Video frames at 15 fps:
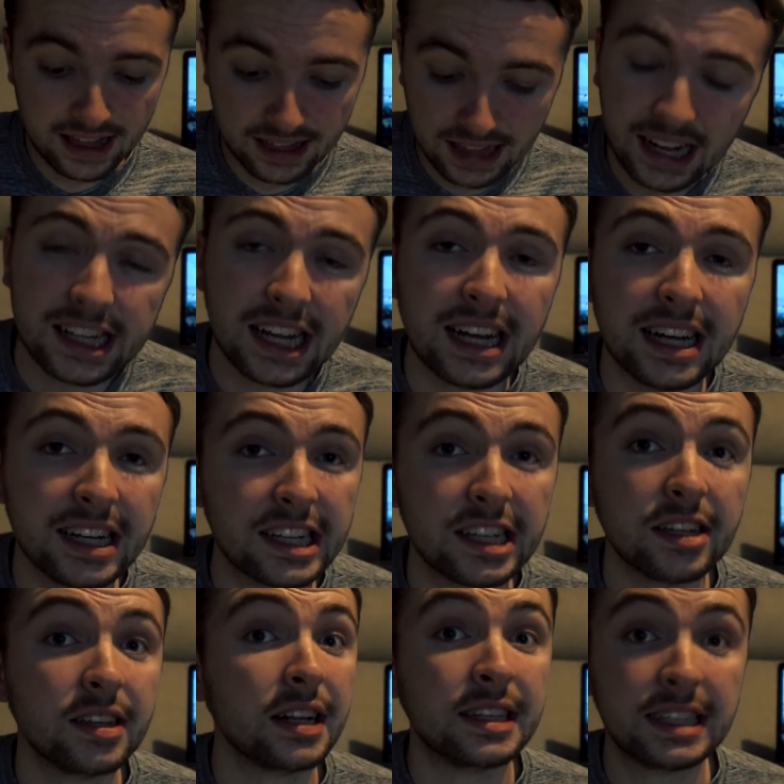This is
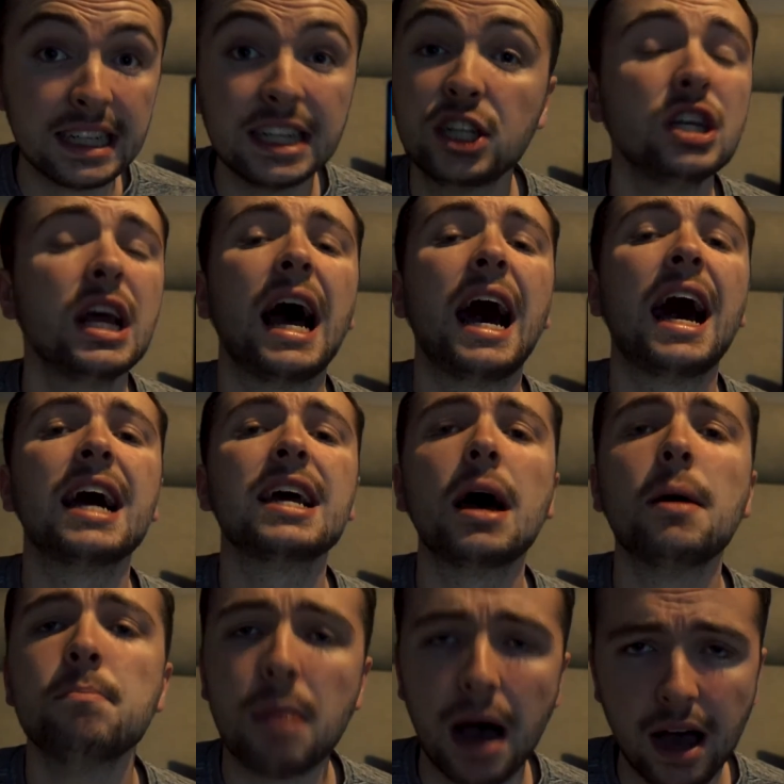the DJI
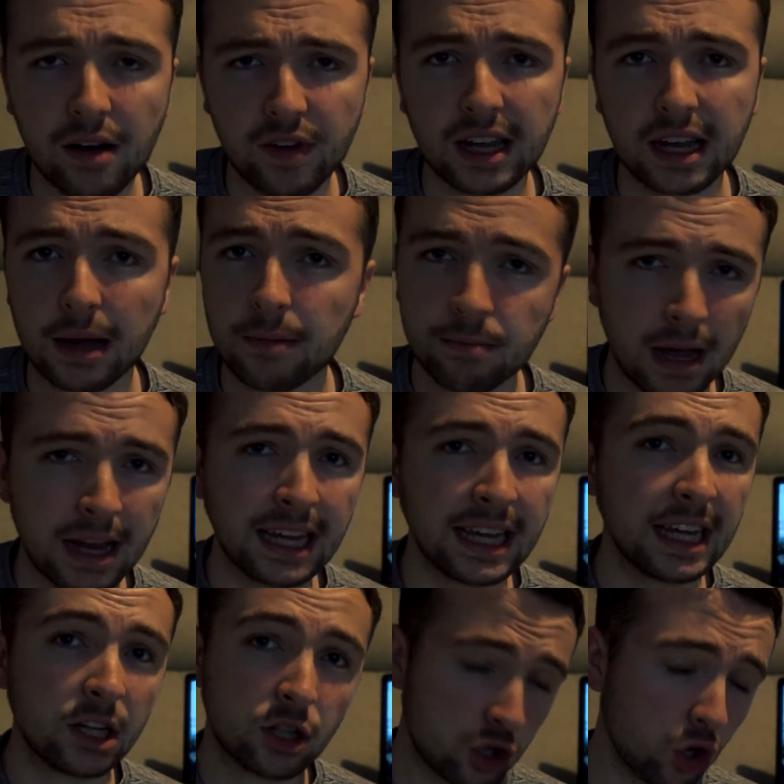Mavic
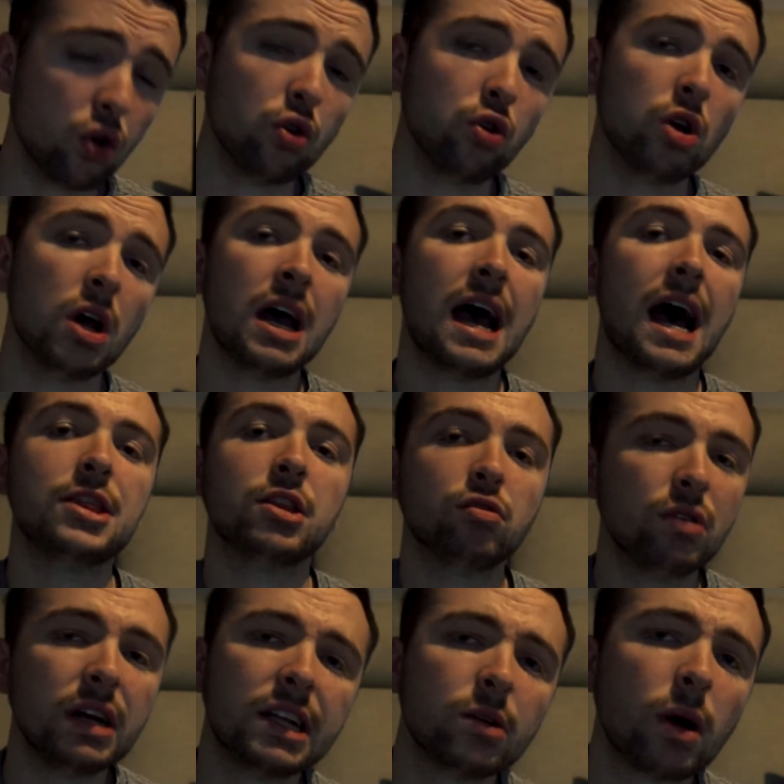Mini 2, and the
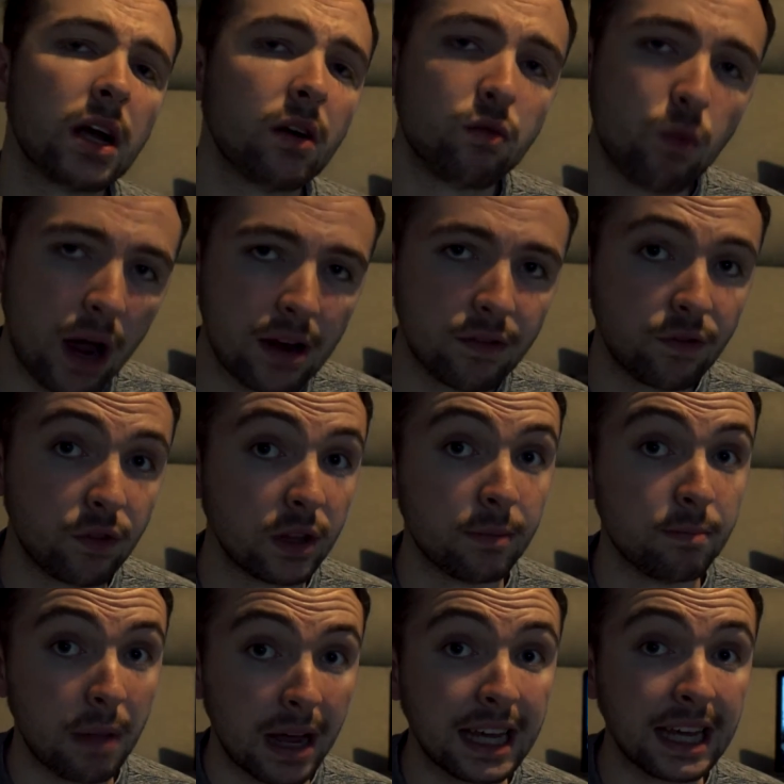reason why I've went for the
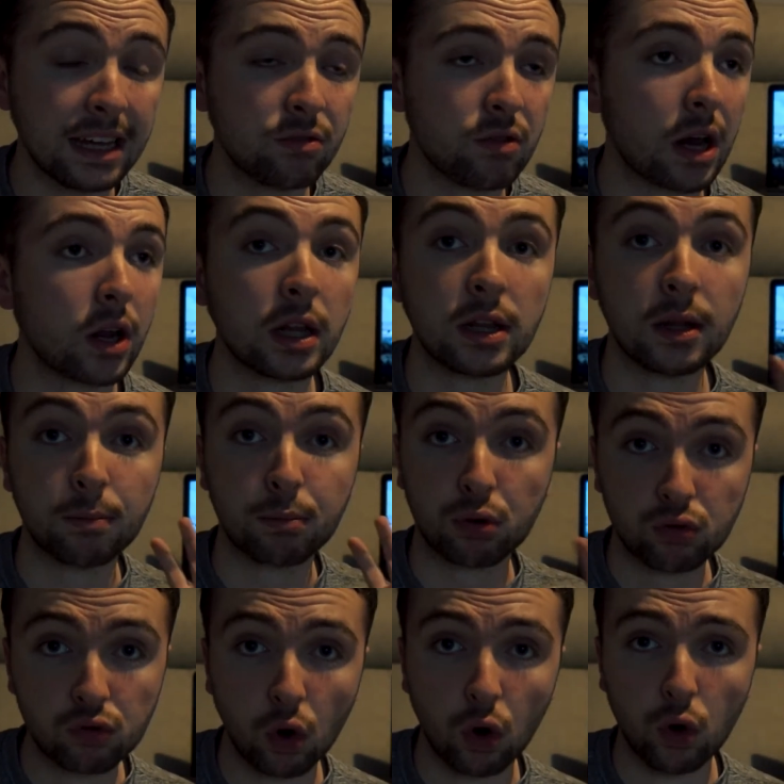Mini rather than the
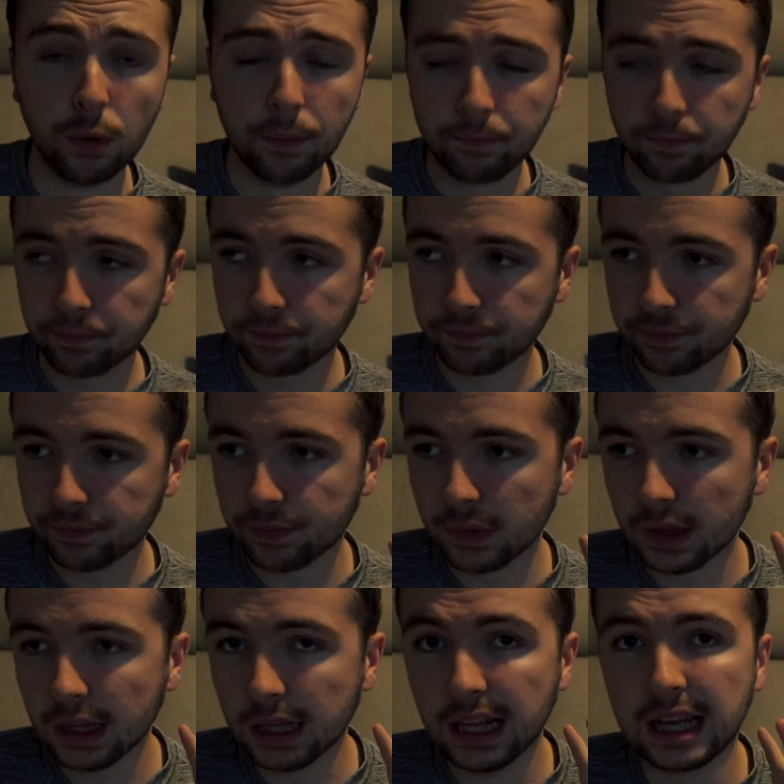Pro
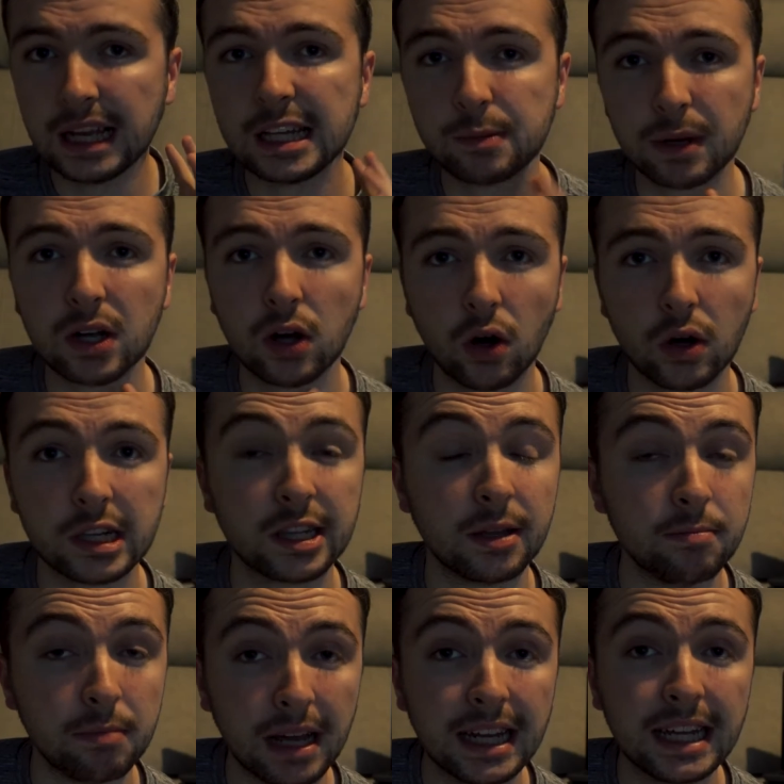is because the
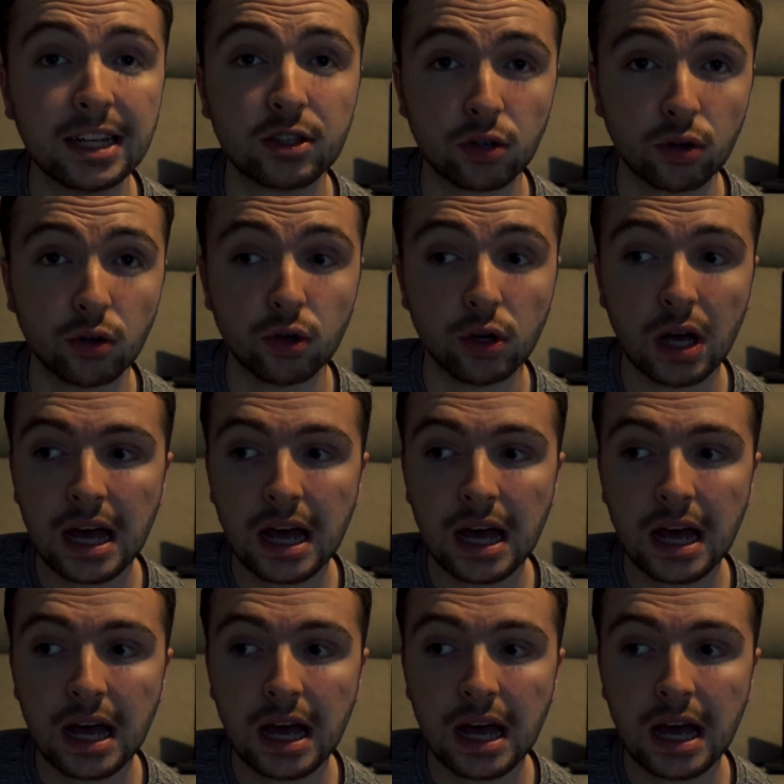Mini 2,